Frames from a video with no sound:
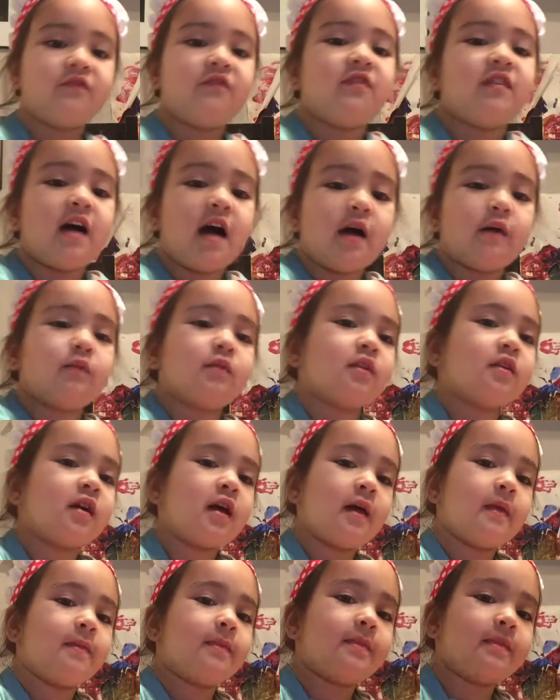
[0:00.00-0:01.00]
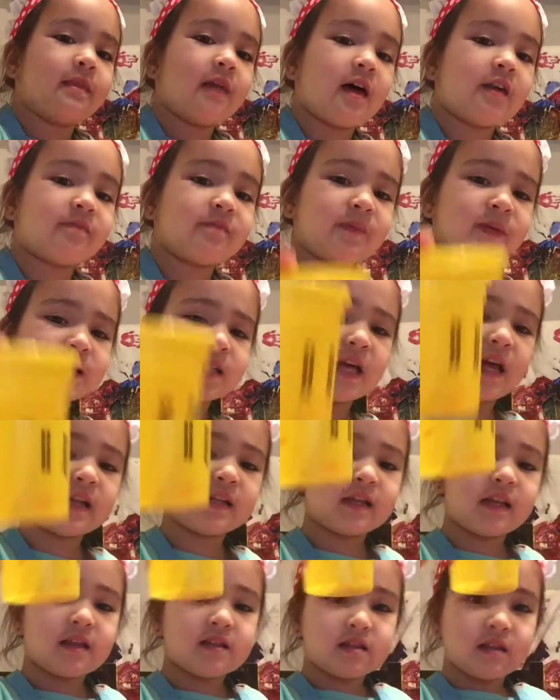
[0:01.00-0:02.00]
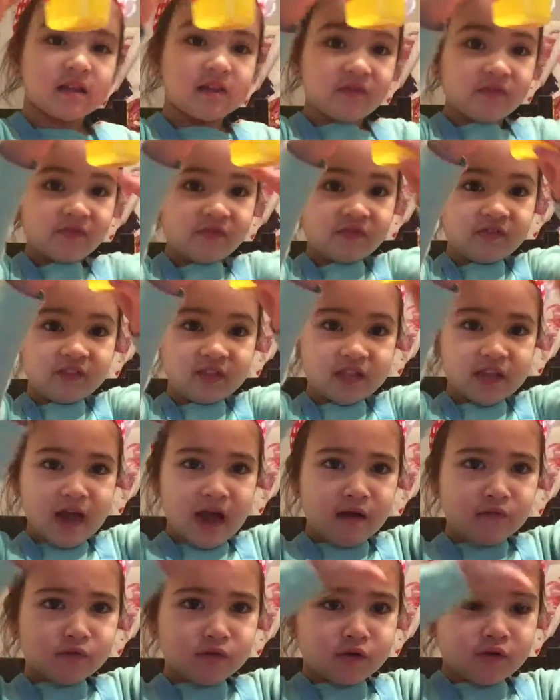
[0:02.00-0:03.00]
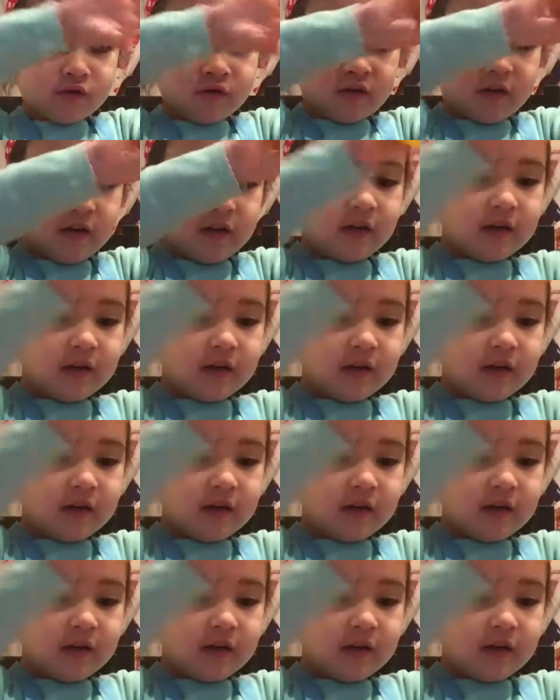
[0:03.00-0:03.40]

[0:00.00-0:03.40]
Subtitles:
Flour, and let's pretend this is flour.